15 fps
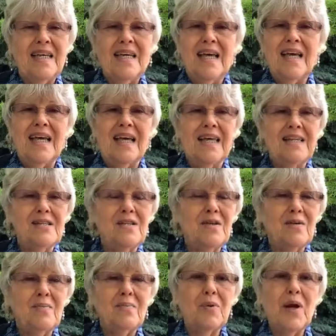And
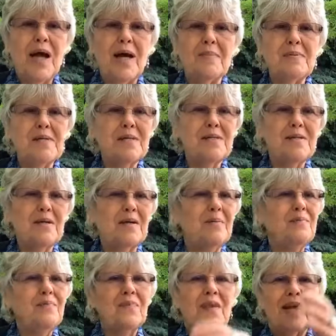perhaps it's a,
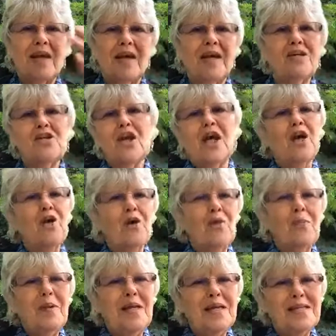a cherub
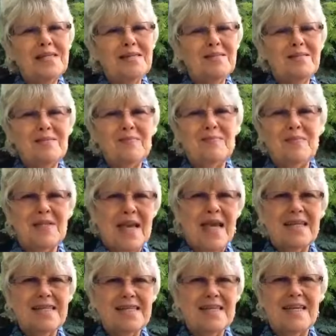and it's
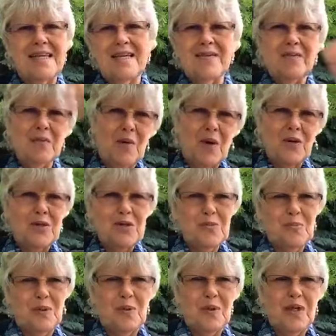dancing and the water
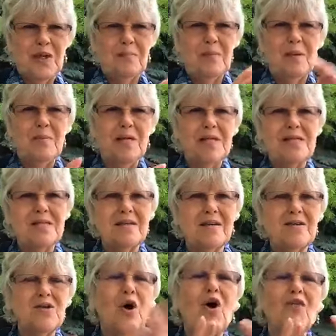spewing. Maybe it's a
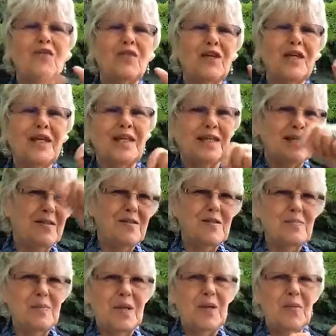dolphin and
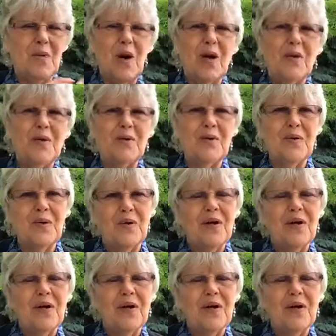spitting water.